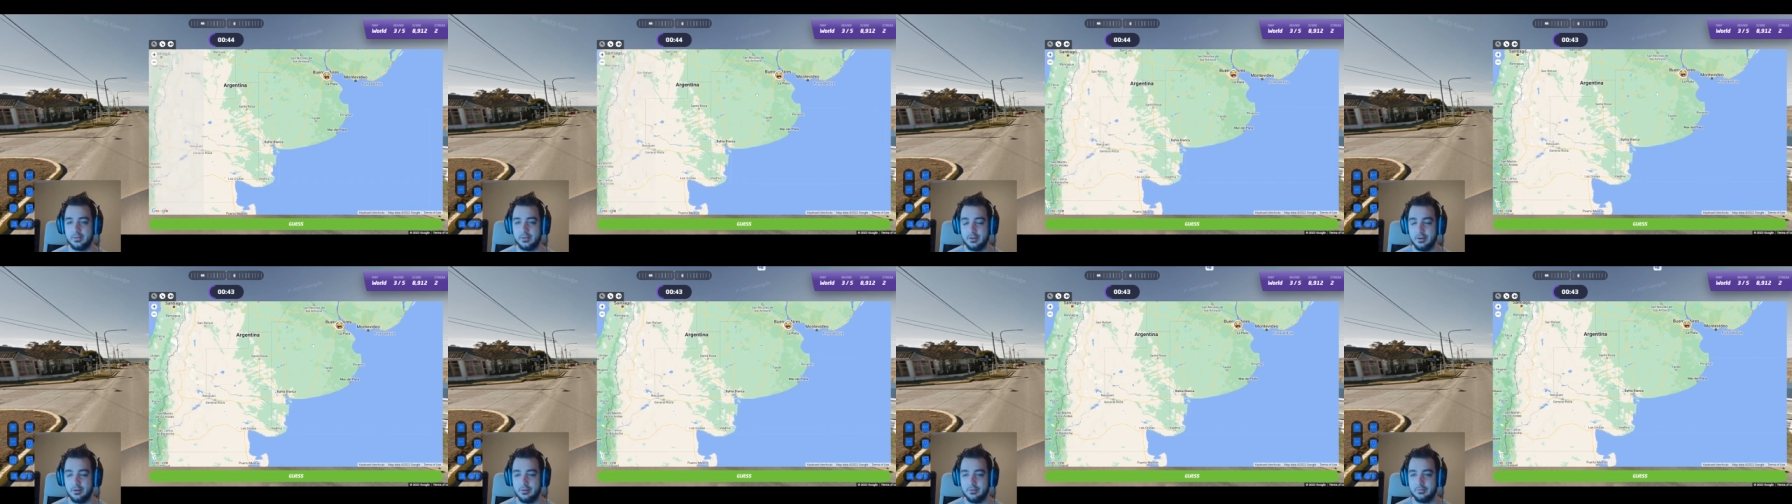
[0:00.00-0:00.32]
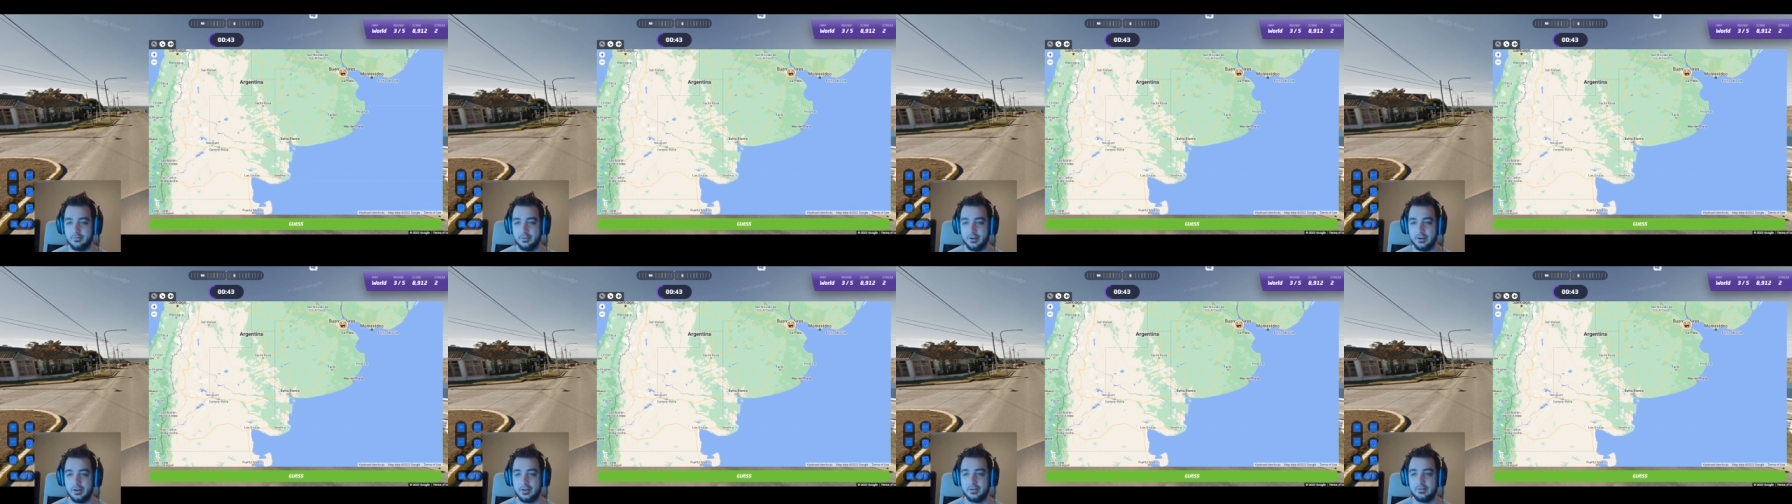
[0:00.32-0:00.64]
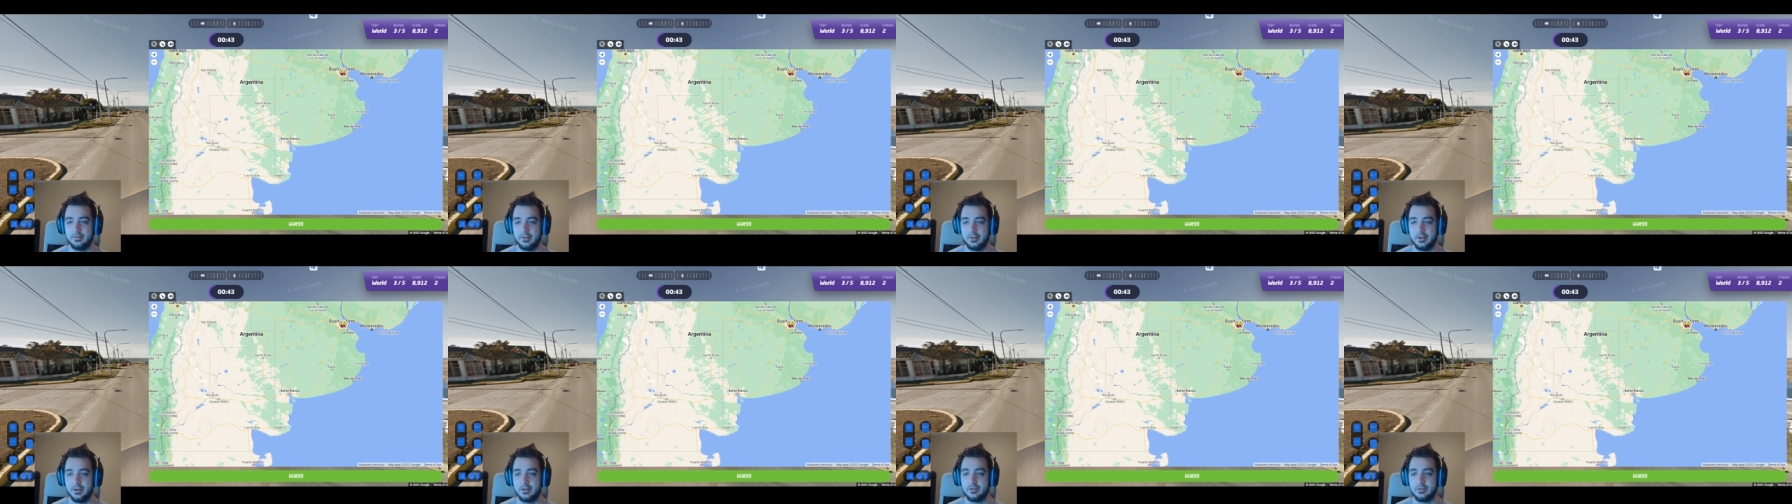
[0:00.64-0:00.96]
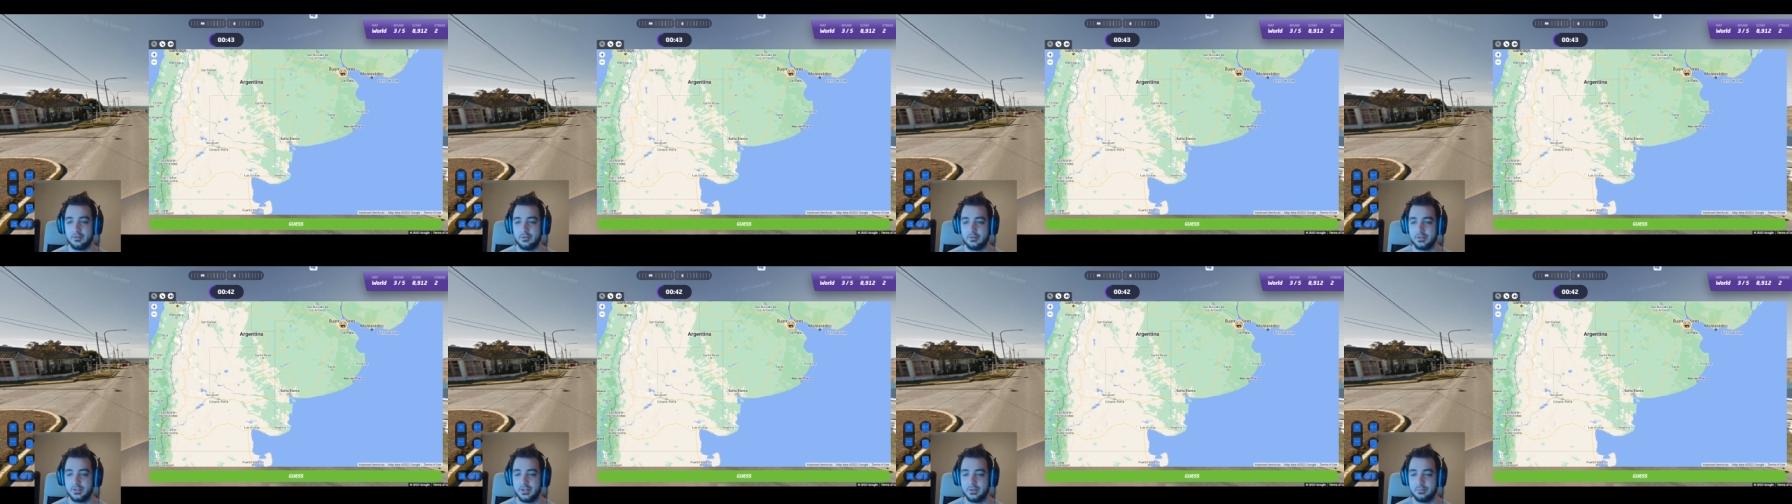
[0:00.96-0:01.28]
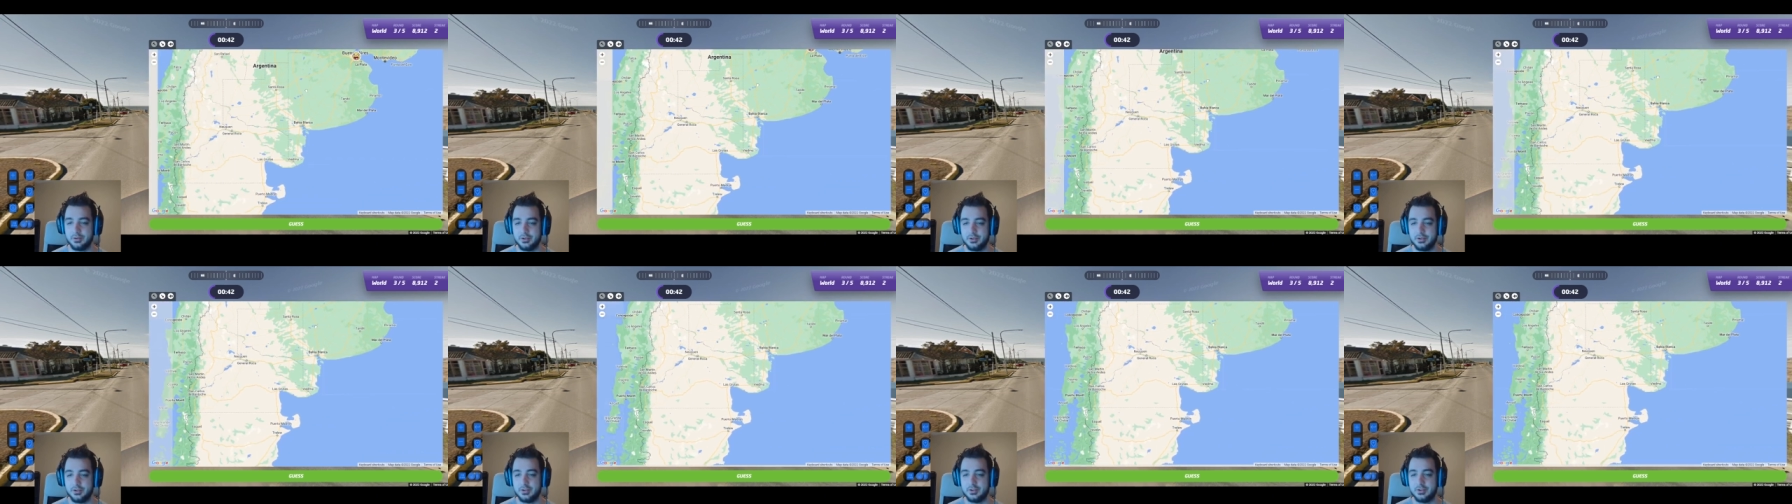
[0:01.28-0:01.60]
you know, very, very cold
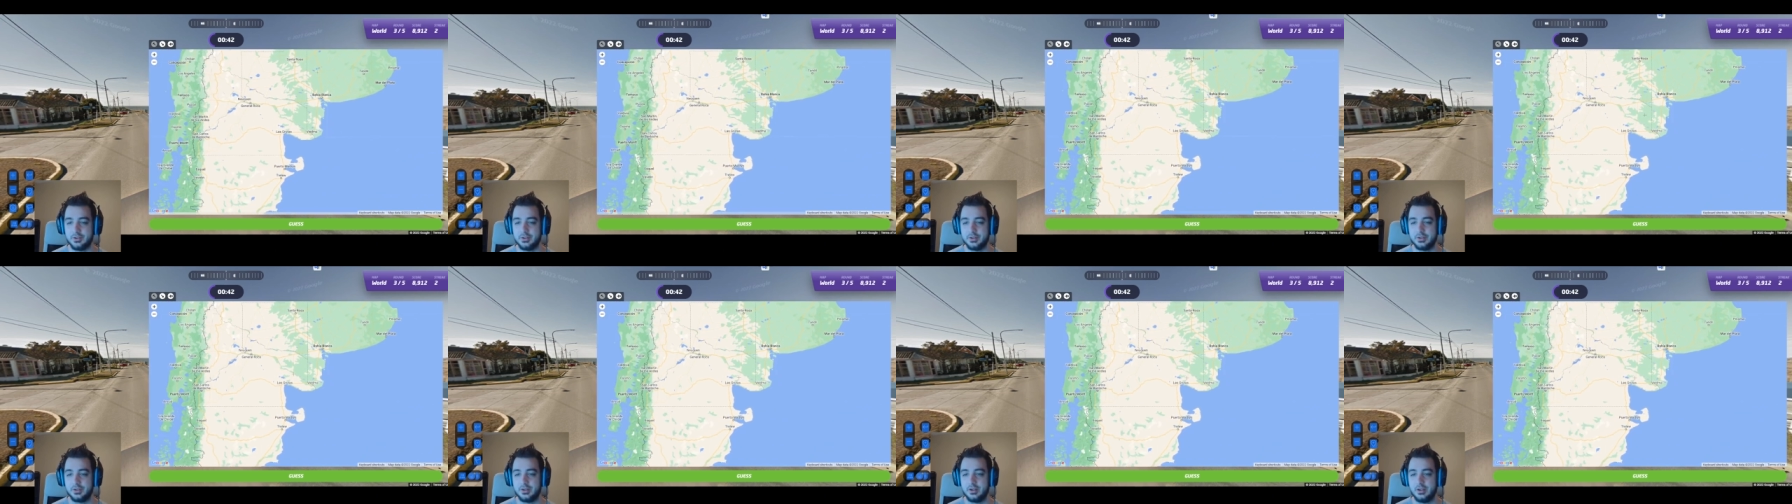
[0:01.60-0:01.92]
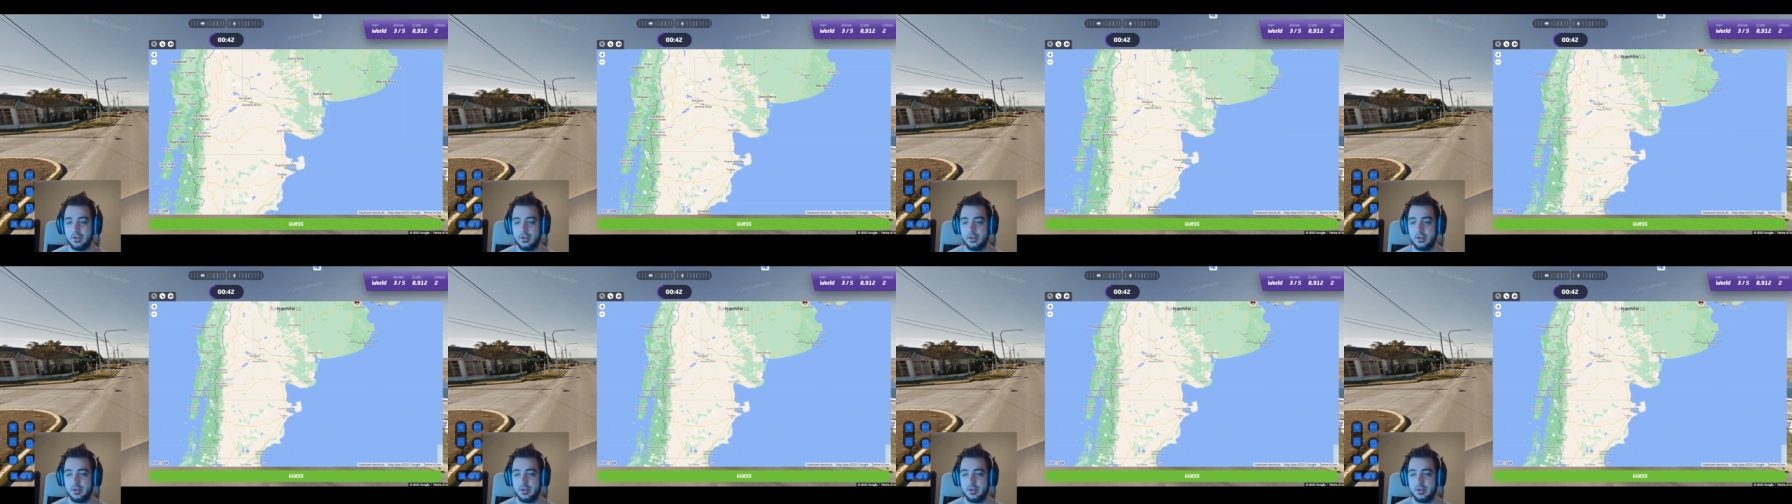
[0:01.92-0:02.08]
temperatures,